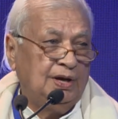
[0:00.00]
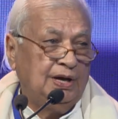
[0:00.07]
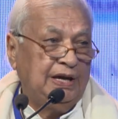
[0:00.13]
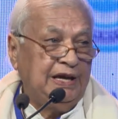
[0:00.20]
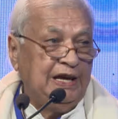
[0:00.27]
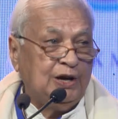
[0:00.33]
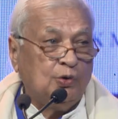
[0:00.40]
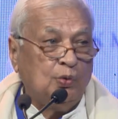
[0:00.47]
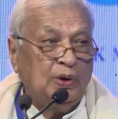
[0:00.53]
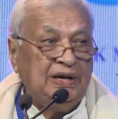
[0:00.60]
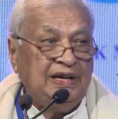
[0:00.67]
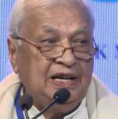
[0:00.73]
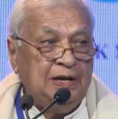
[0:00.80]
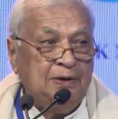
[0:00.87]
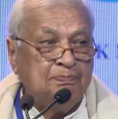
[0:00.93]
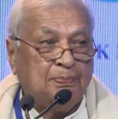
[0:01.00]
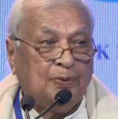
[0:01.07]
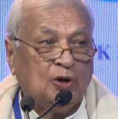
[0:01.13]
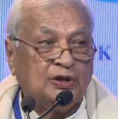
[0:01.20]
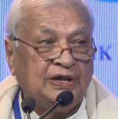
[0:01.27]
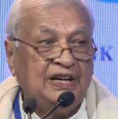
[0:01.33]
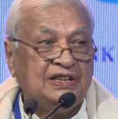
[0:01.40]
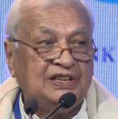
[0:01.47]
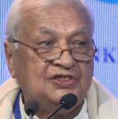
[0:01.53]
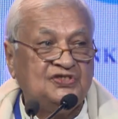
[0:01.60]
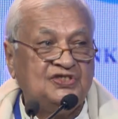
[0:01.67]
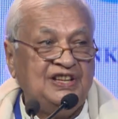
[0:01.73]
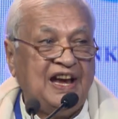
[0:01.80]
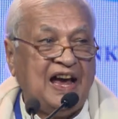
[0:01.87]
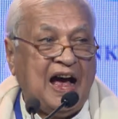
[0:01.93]
Equally important is
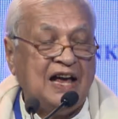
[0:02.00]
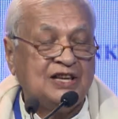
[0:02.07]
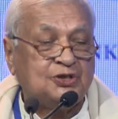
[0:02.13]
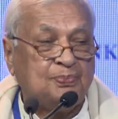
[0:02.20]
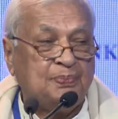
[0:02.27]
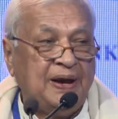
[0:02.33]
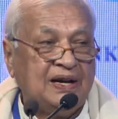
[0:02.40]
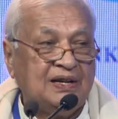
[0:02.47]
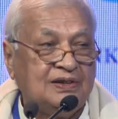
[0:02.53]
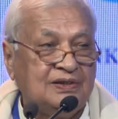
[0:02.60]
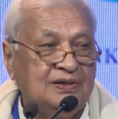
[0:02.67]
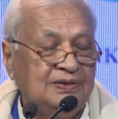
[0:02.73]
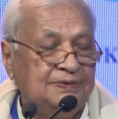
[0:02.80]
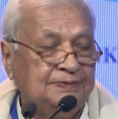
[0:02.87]
the aspect